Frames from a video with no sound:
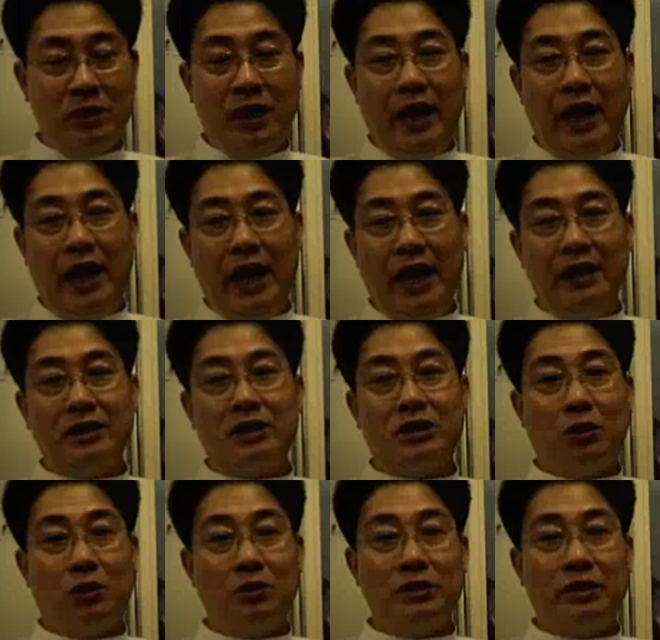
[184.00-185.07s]
And so
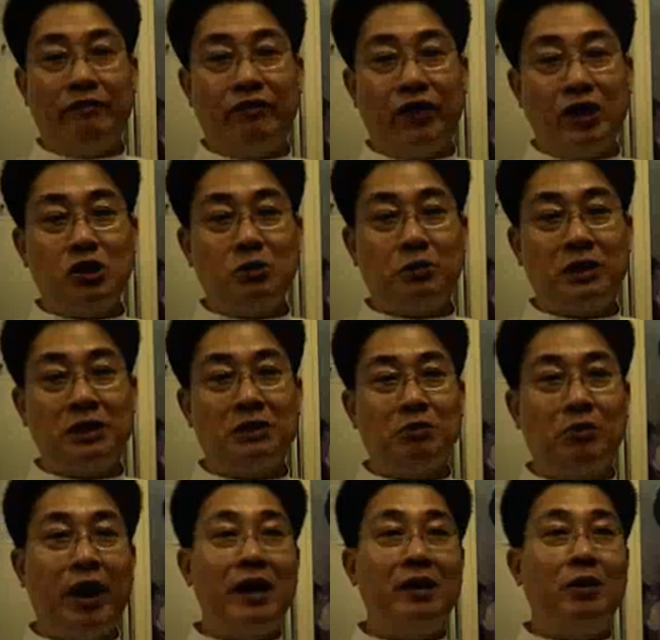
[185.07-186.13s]
the French priests
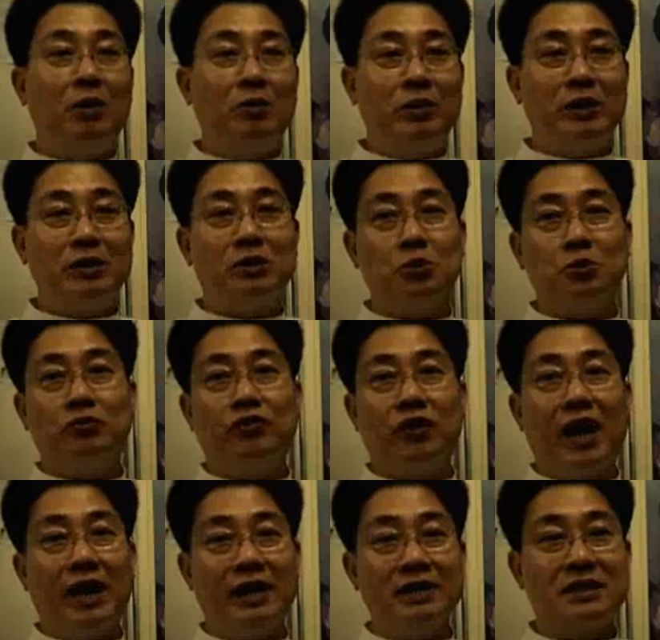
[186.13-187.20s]
ran over to
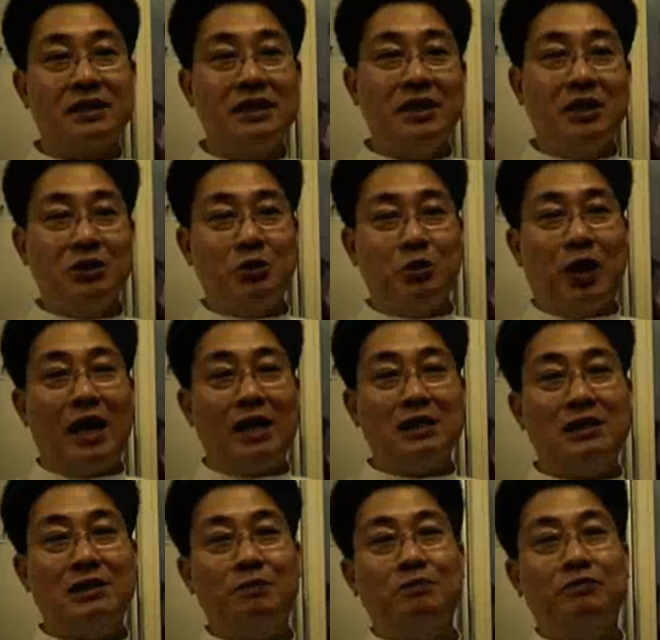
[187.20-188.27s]
France to ask
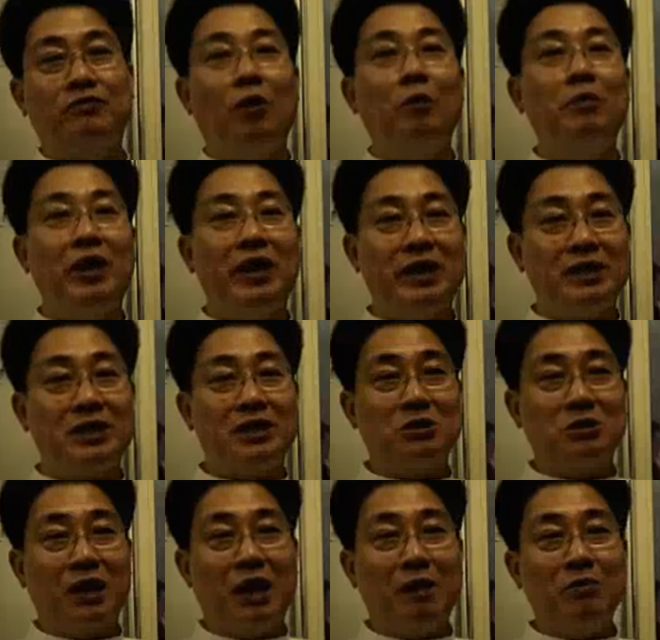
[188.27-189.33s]
for brothers to
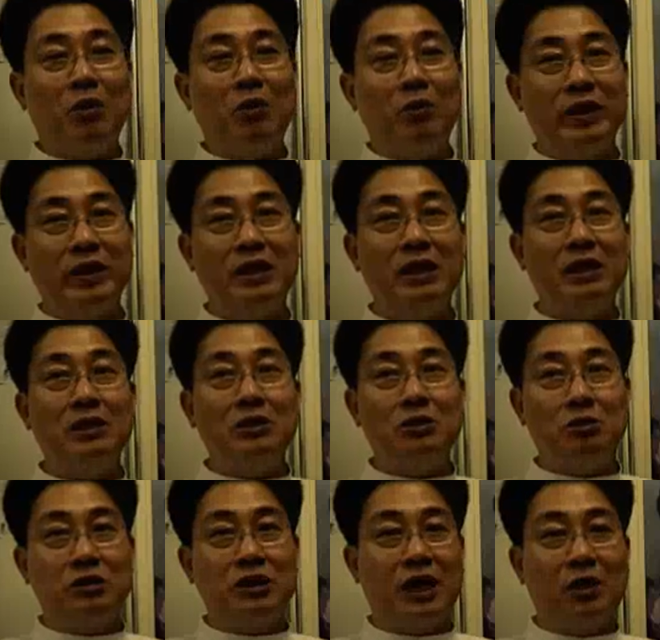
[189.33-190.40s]
come over here to
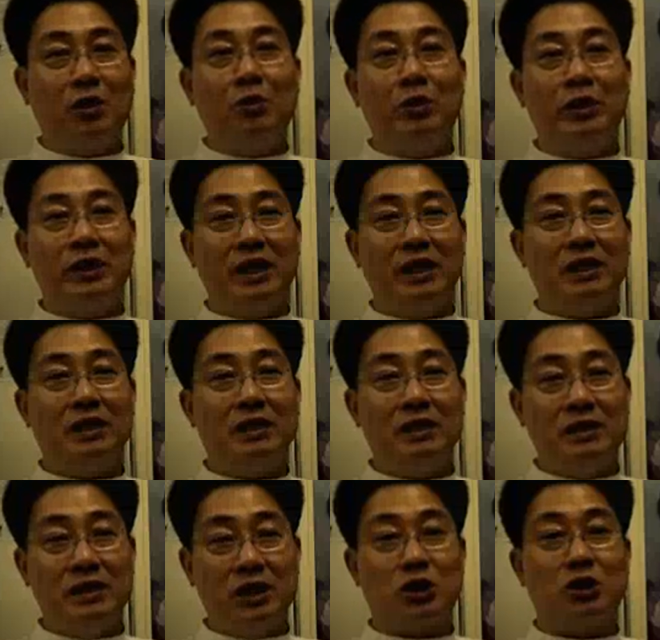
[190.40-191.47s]
take over the
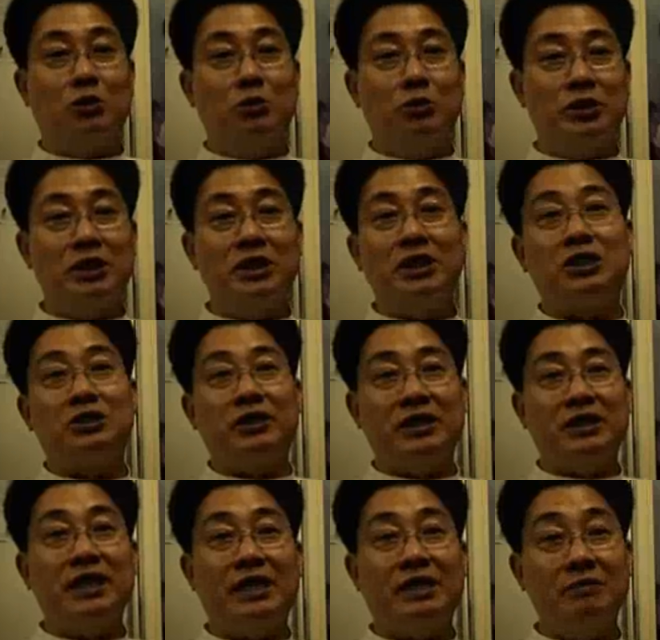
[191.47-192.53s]
schools in the Straits
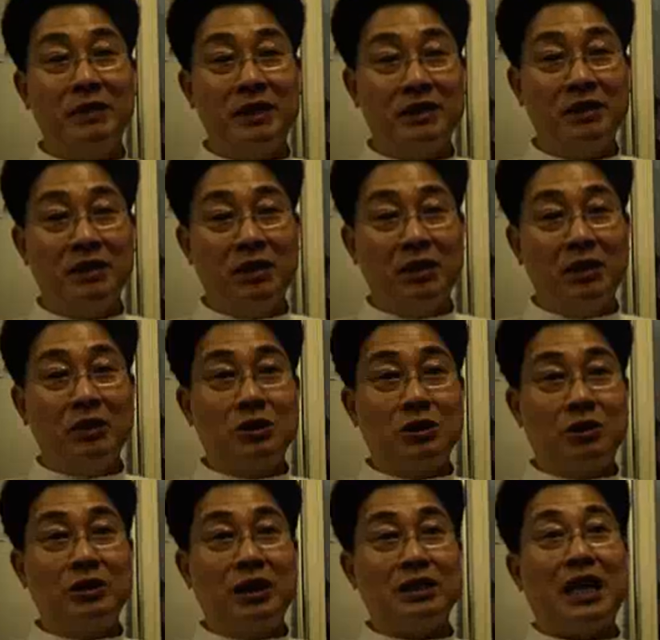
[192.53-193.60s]
Settlement. So
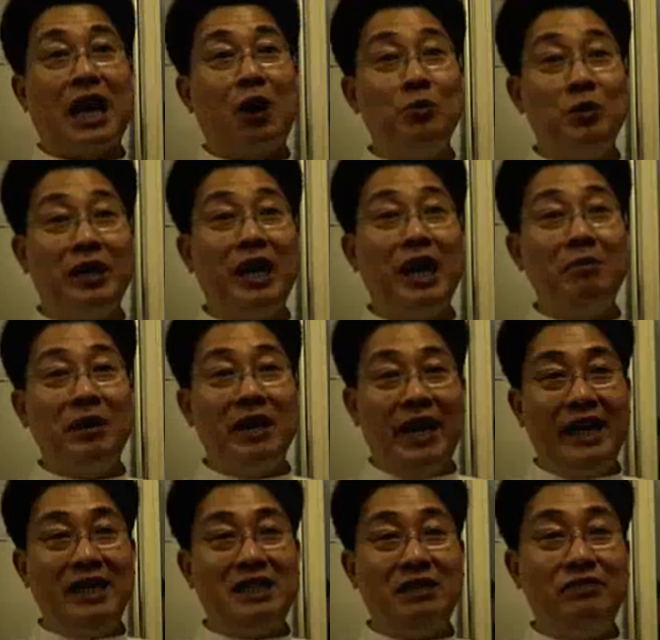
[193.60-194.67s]
that's how we came in
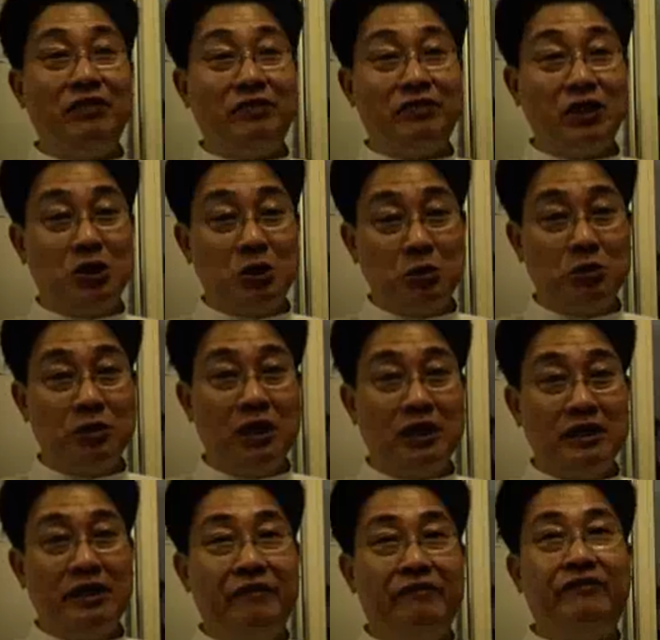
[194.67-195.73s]
1852, the
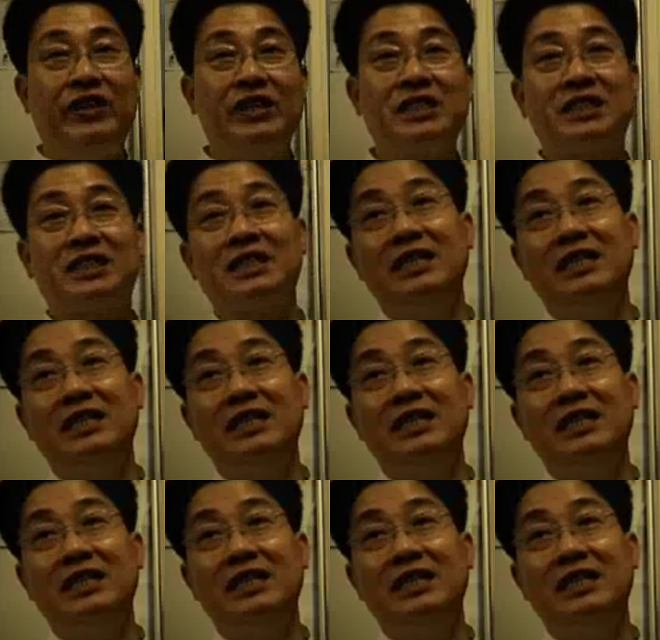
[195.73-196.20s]
first